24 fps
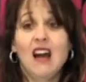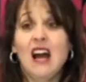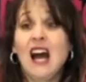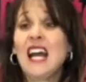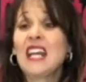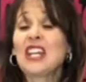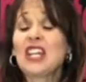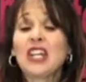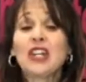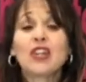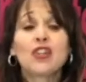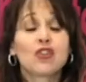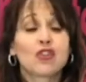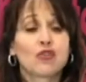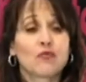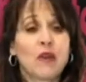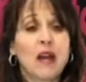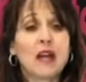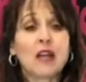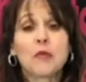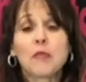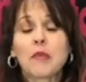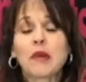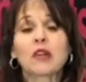I can
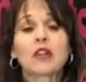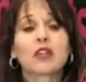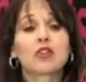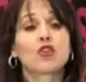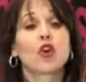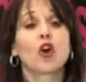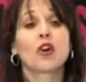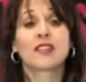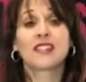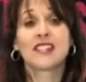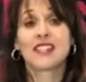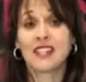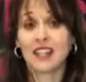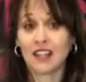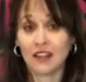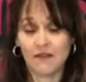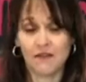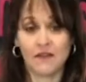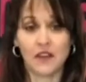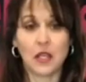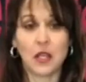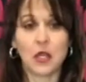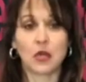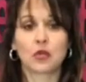barely draw a stick
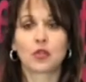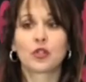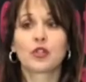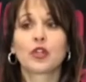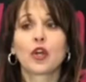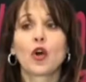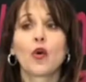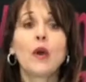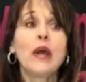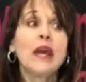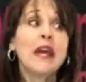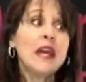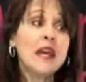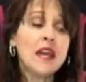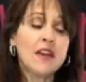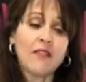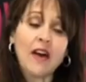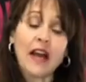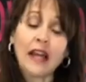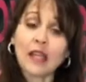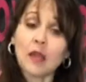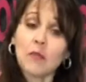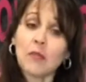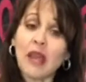figure. So if
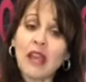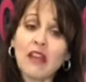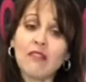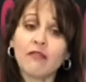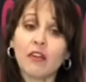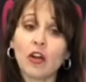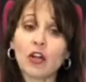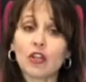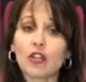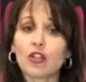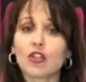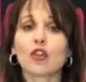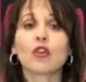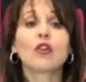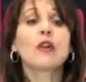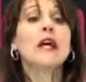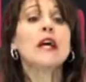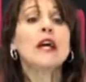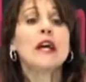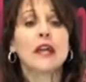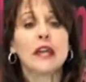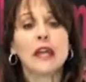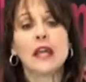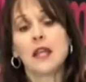I can paint furniture,
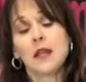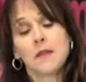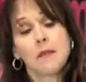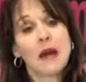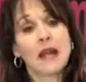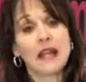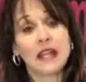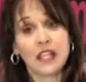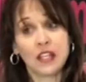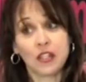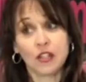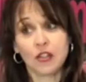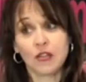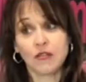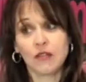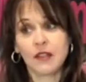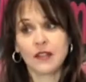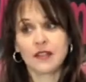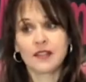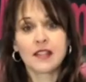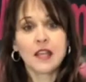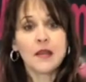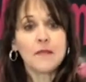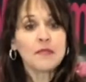anybody can do
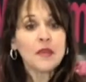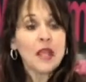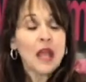this.